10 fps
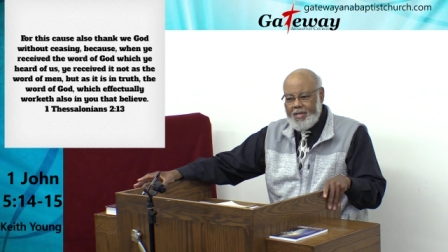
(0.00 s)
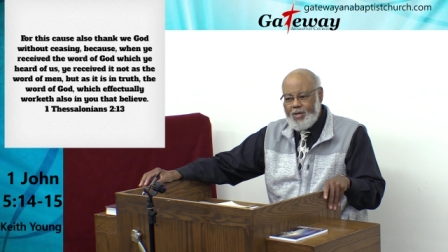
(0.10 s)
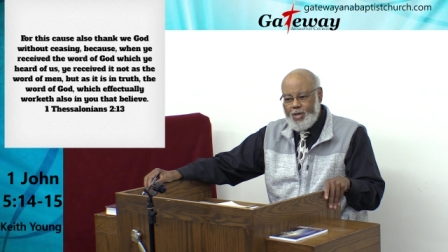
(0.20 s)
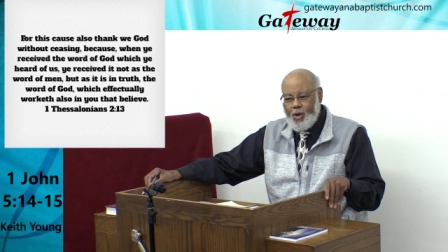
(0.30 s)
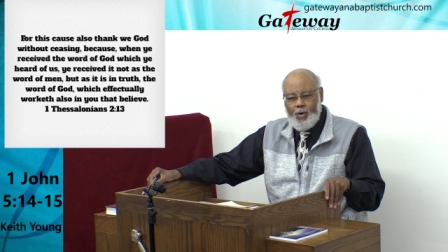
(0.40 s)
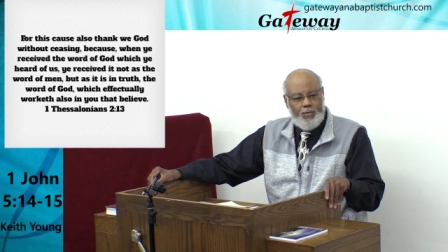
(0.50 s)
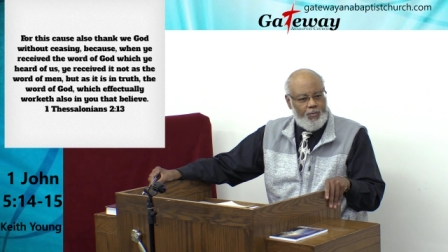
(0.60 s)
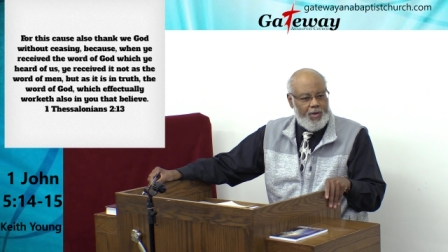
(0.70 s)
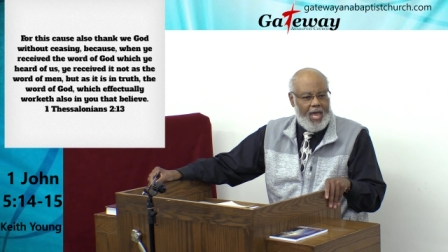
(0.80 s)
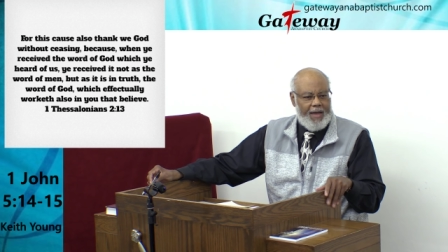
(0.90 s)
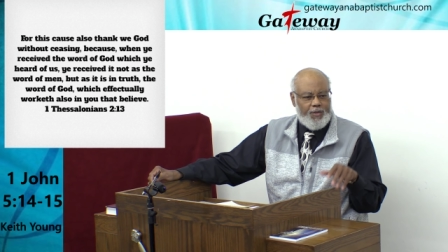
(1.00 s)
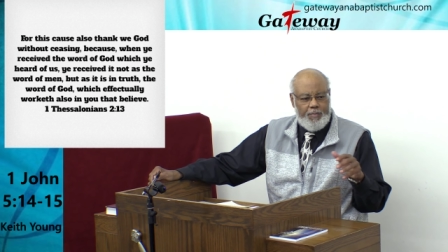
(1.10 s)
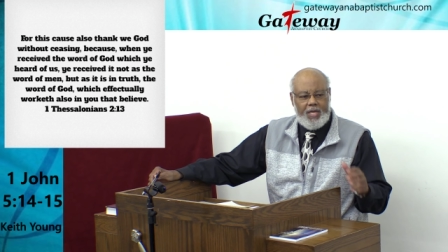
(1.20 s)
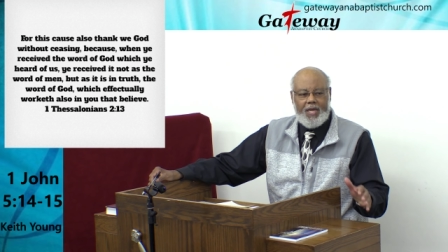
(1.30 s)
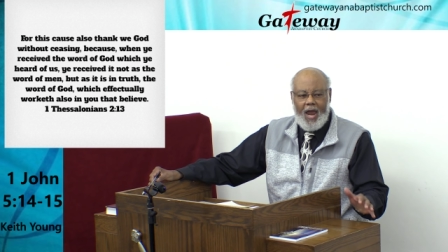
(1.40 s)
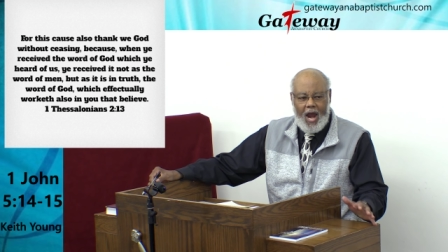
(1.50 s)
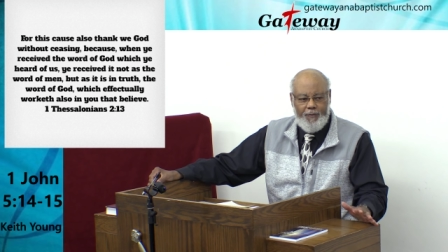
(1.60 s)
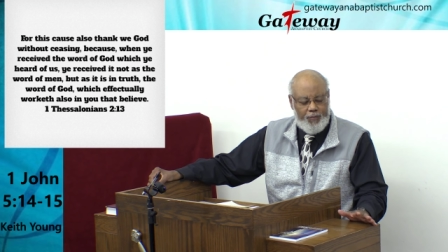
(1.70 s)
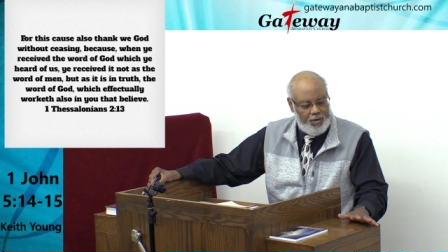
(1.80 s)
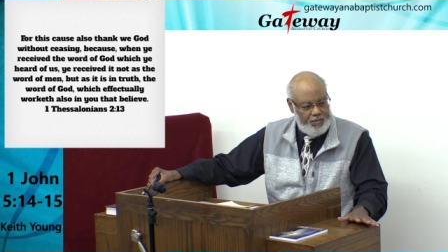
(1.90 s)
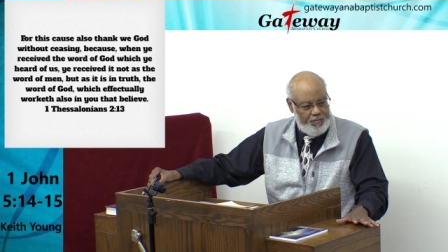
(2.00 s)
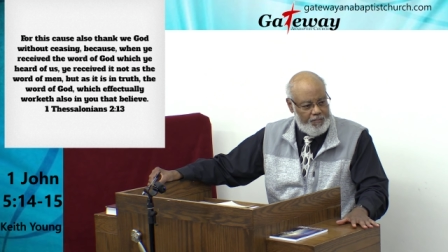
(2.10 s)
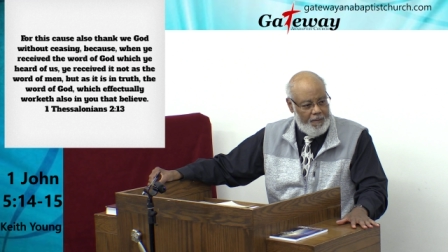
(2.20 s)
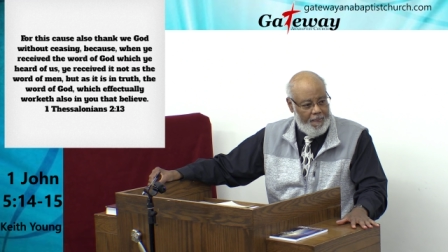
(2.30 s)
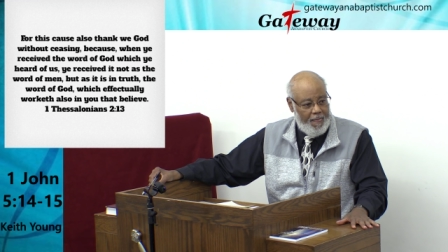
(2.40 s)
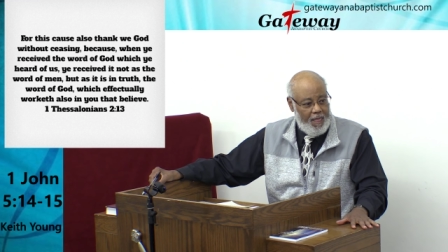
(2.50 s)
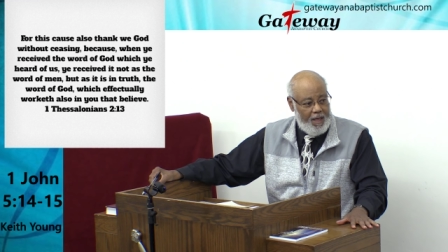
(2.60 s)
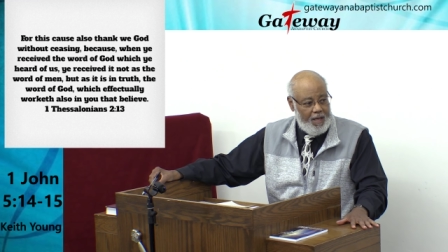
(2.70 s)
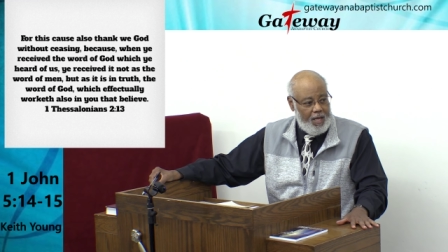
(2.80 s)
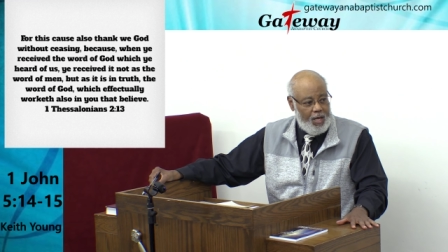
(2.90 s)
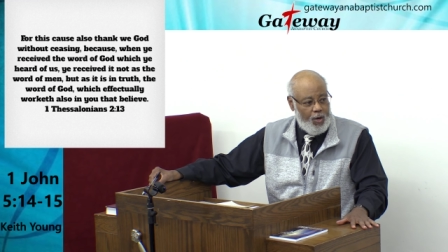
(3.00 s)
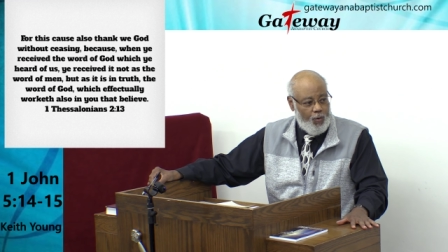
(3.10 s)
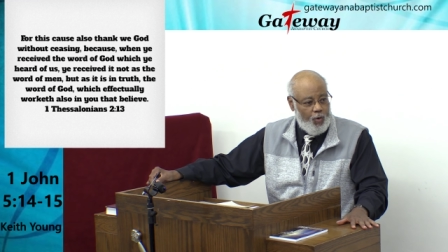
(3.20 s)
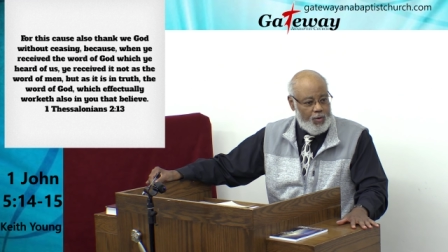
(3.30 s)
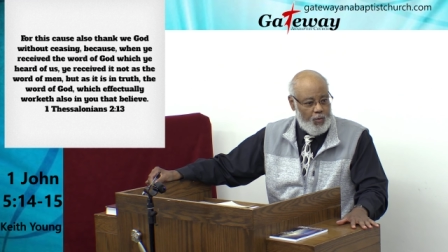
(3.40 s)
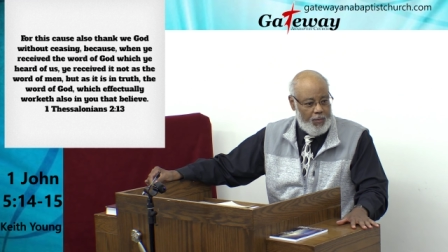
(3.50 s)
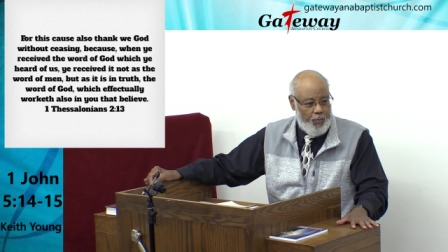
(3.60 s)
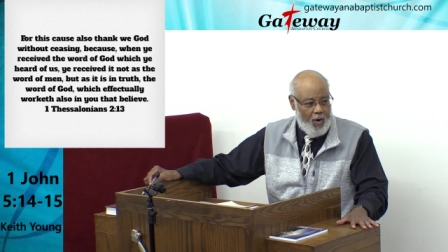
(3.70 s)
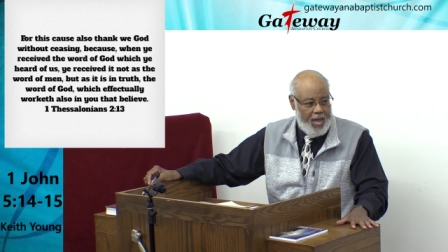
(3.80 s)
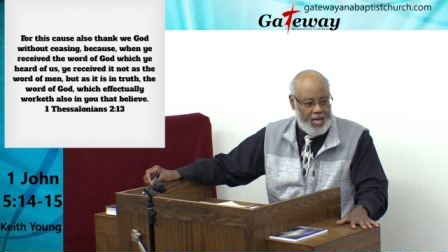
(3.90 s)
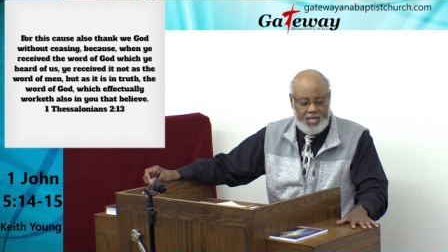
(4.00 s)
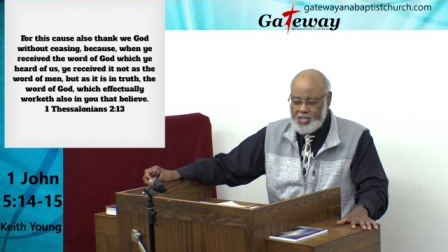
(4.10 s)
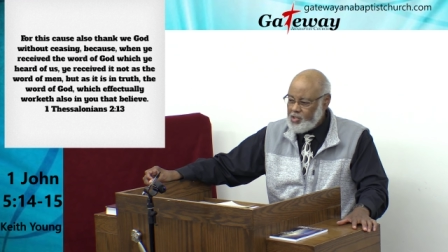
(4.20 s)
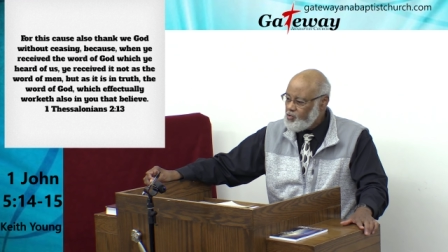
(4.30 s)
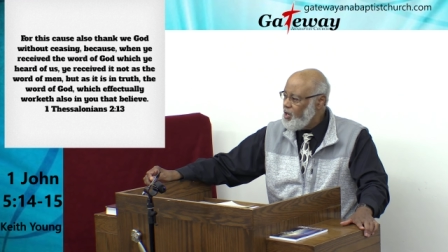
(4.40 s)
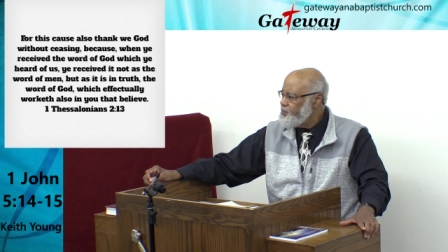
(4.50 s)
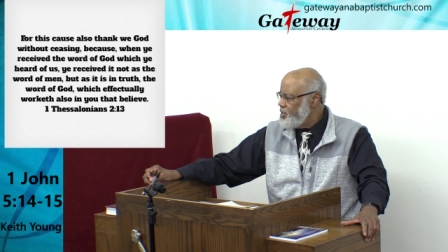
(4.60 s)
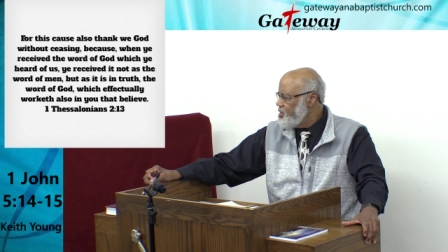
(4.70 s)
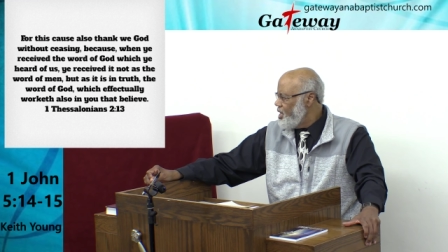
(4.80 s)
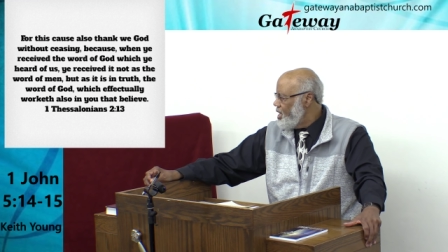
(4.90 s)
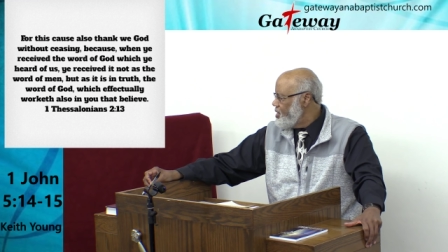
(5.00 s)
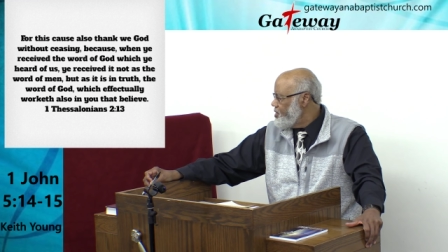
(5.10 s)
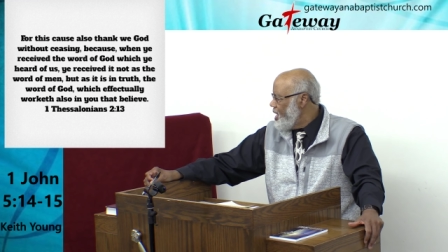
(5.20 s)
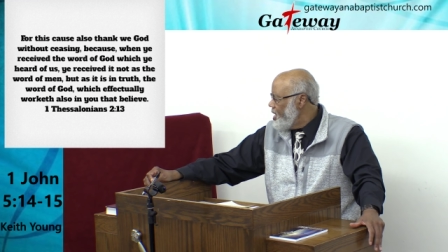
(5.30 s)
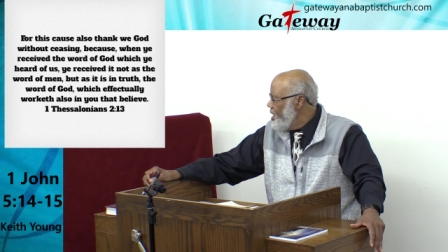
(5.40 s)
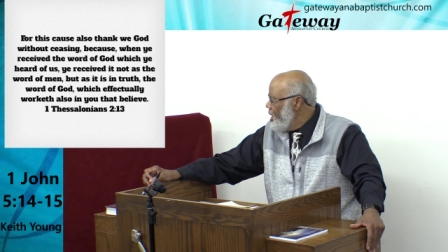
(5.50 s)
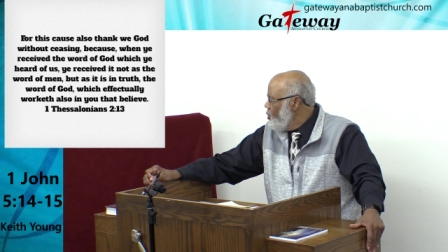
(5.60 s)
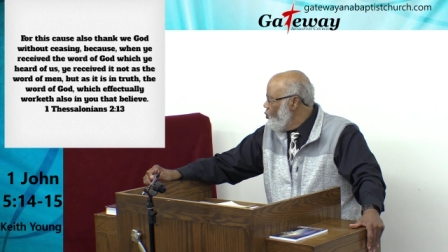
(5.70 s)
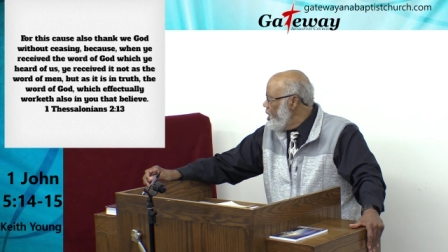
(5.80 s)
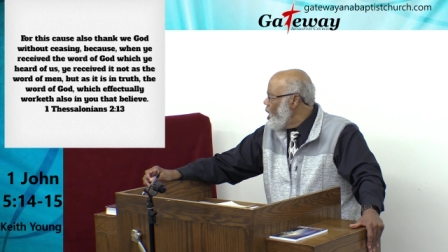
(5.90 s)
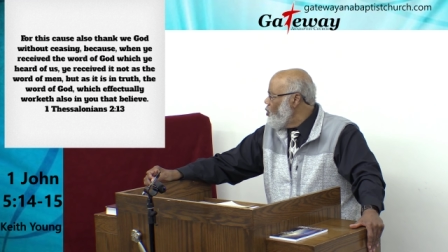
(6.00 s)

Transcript: you know, we have to be careful when we pray because the scripture tells us that we